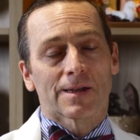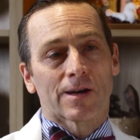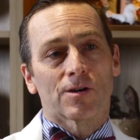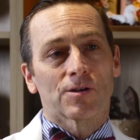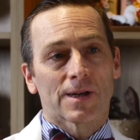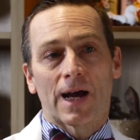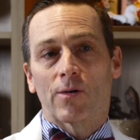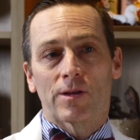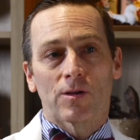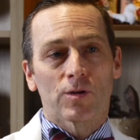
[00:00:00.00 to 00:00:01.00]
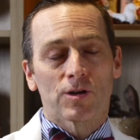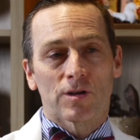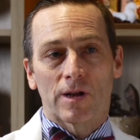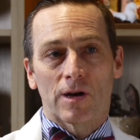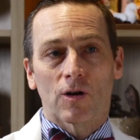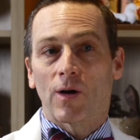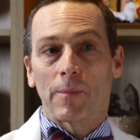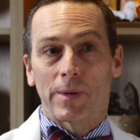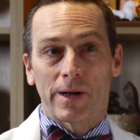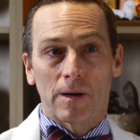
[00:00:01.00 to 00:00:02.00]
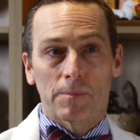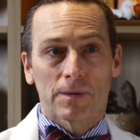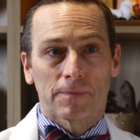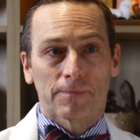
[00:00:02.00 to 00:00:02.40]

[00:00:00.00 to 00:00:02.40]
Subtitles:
centers now in the region that are cropping up.